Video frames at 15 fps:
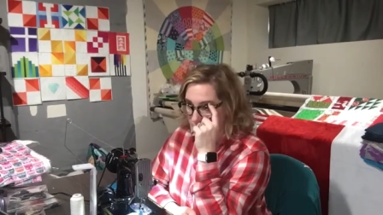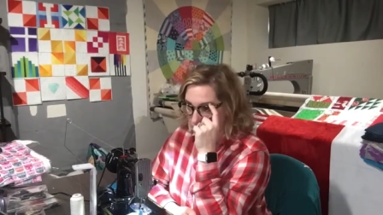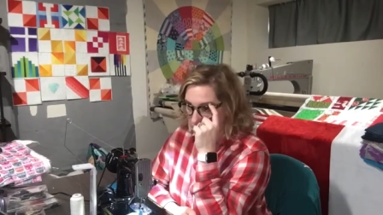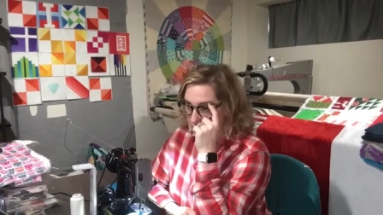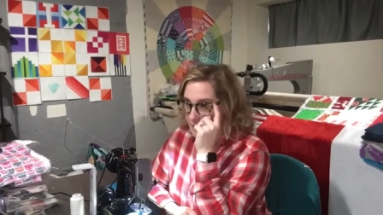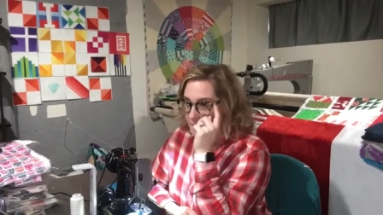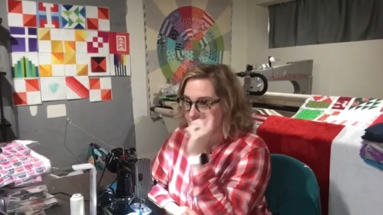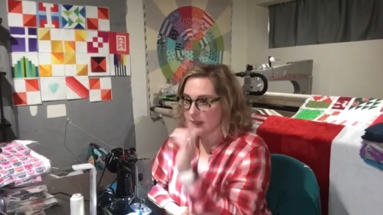
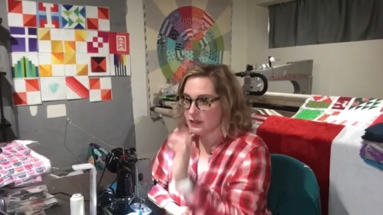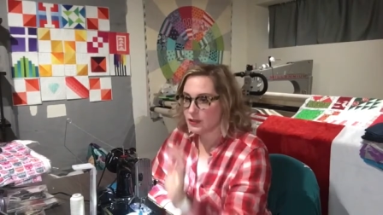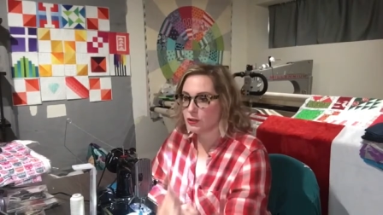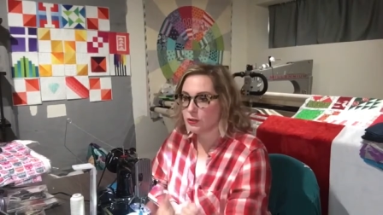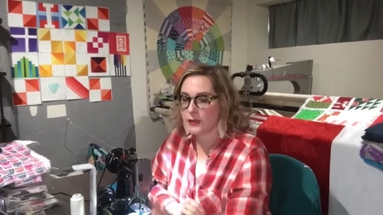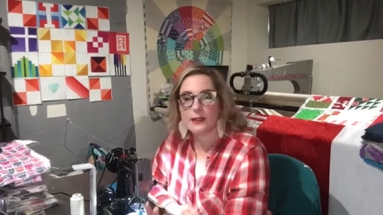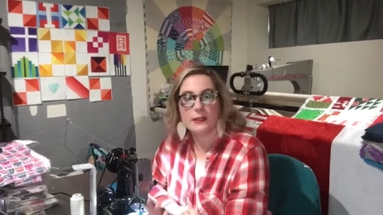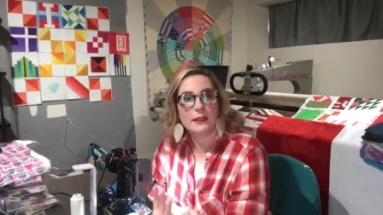It is
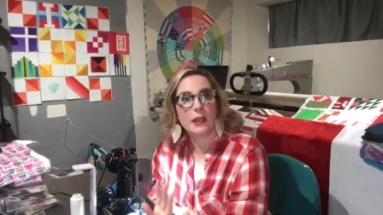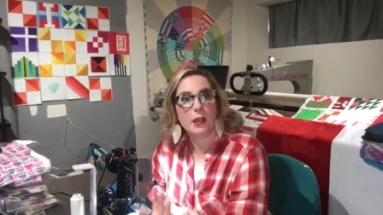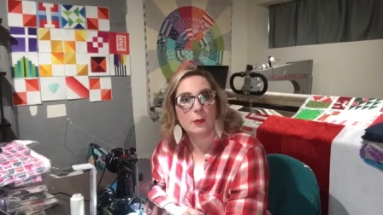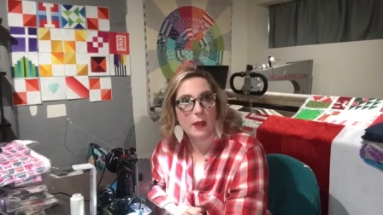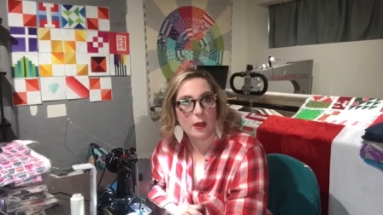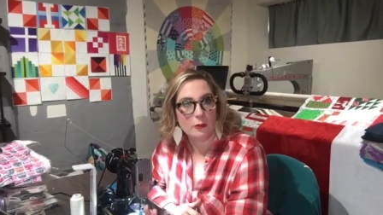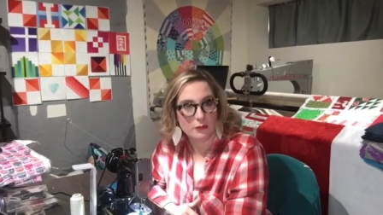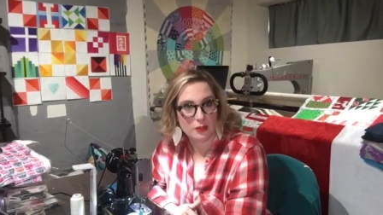strictly
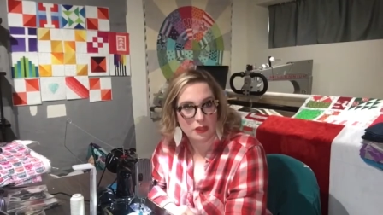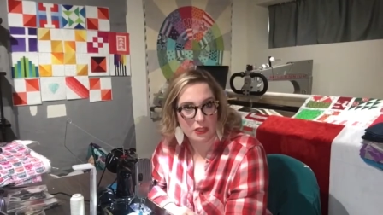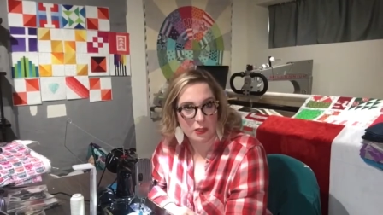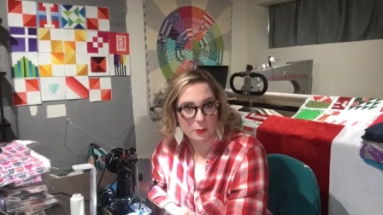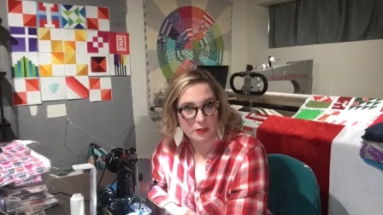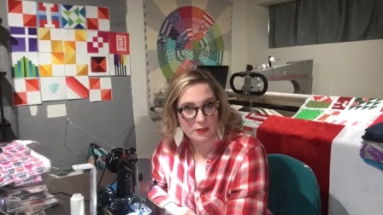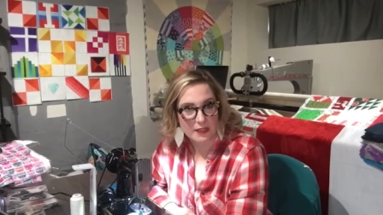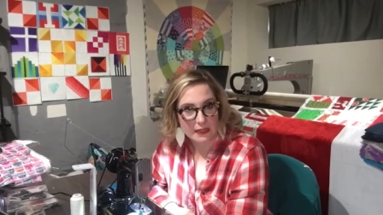around machine
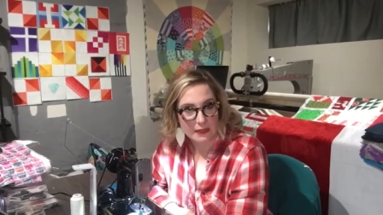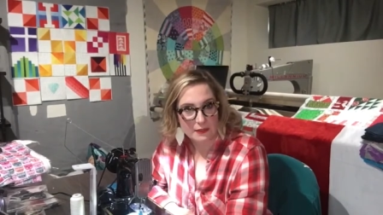quilting.